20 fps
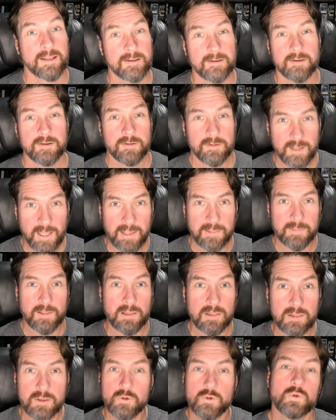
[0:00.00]
and like
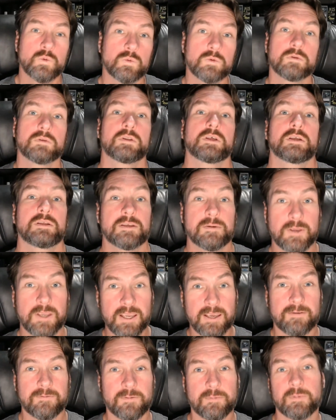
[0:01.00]
the loot that you
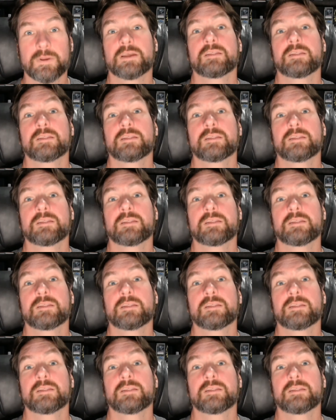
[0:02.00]
get from